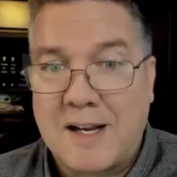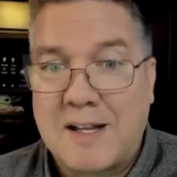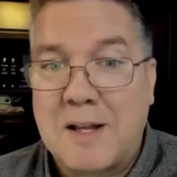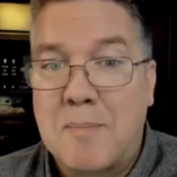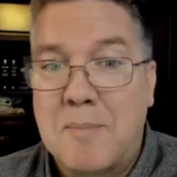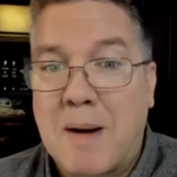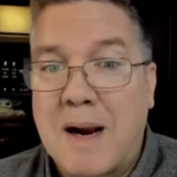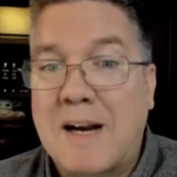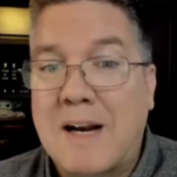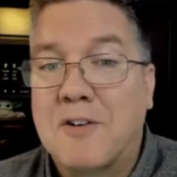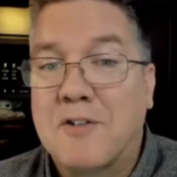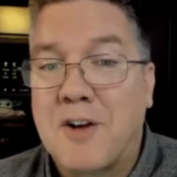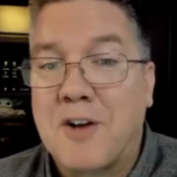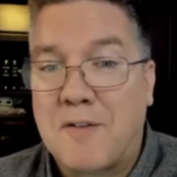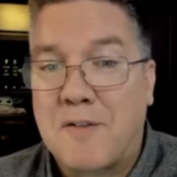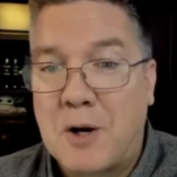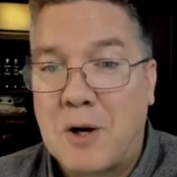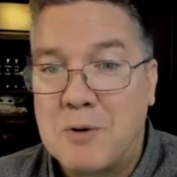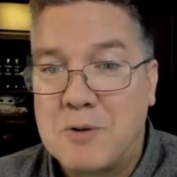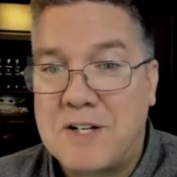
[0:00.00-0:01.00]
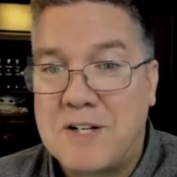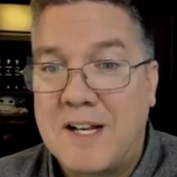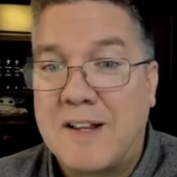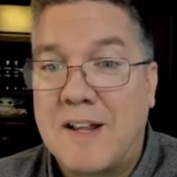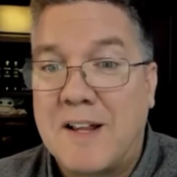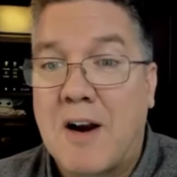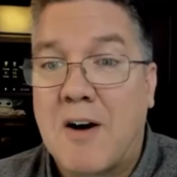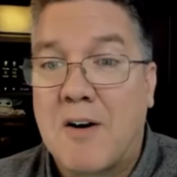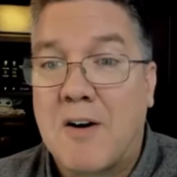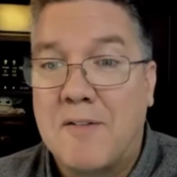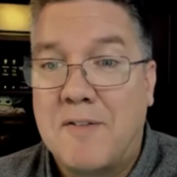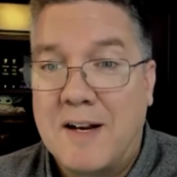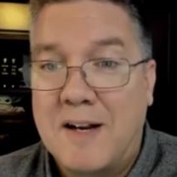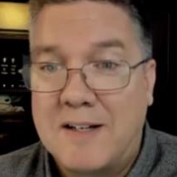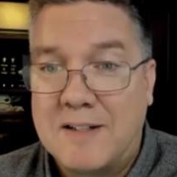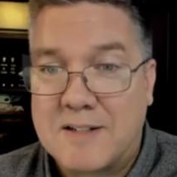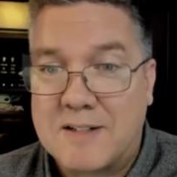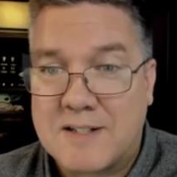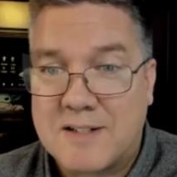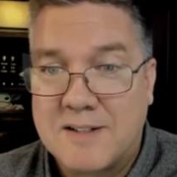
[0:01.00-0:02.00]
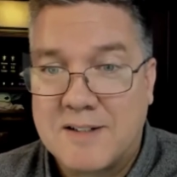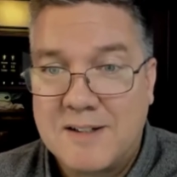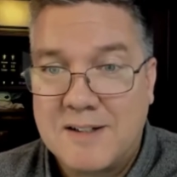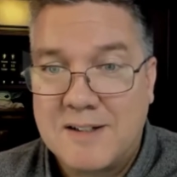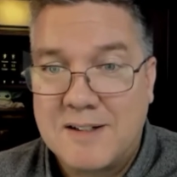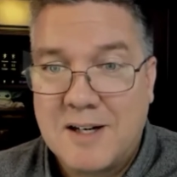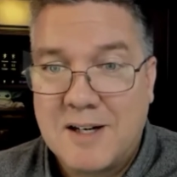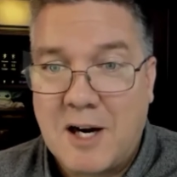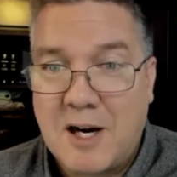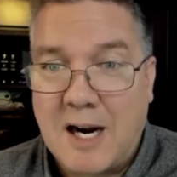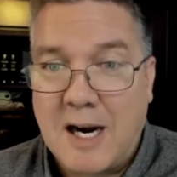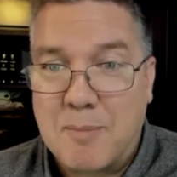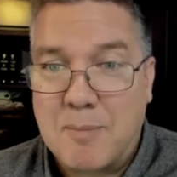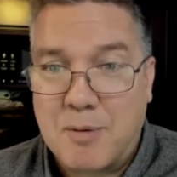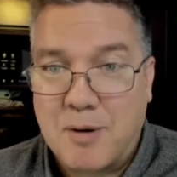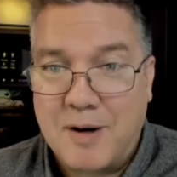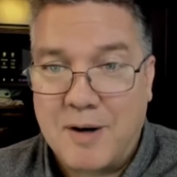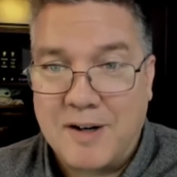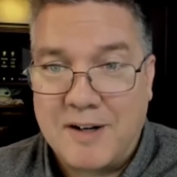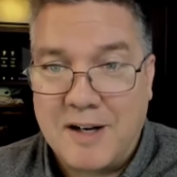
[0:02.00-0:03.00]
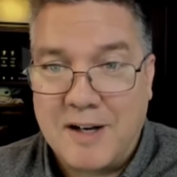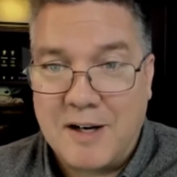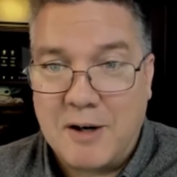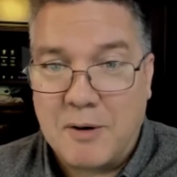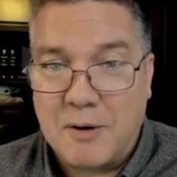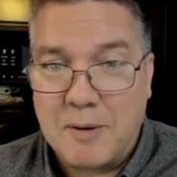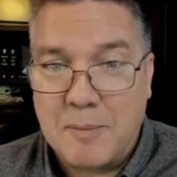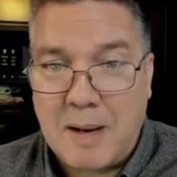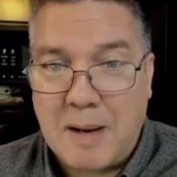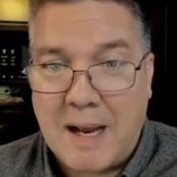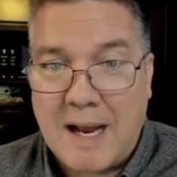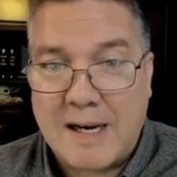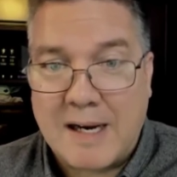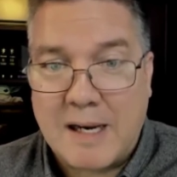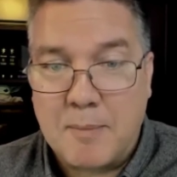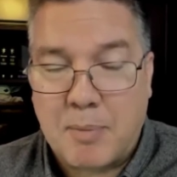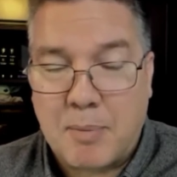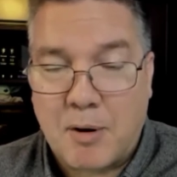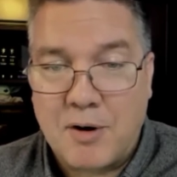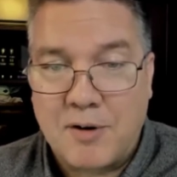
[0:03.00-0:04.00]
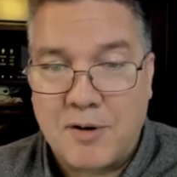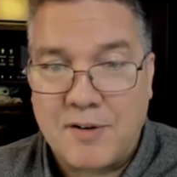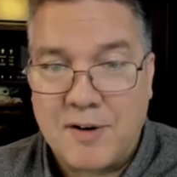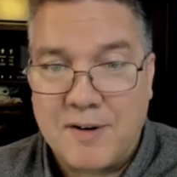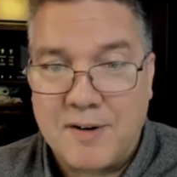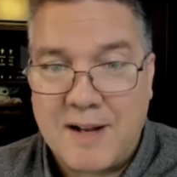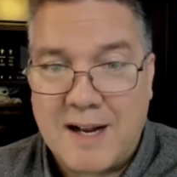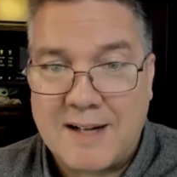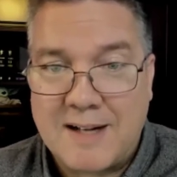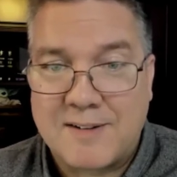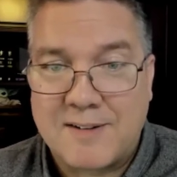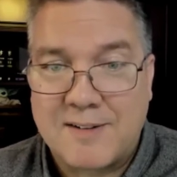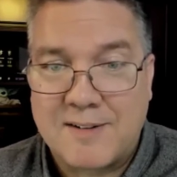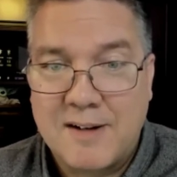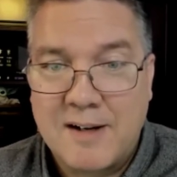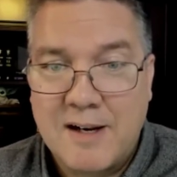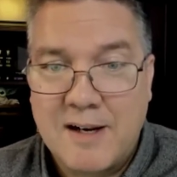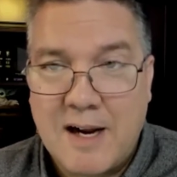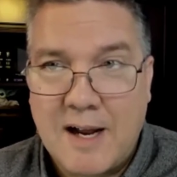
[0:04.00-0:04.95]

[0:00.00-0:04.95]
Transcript: like the Microsoft hosting their events hybrid, back in person. That's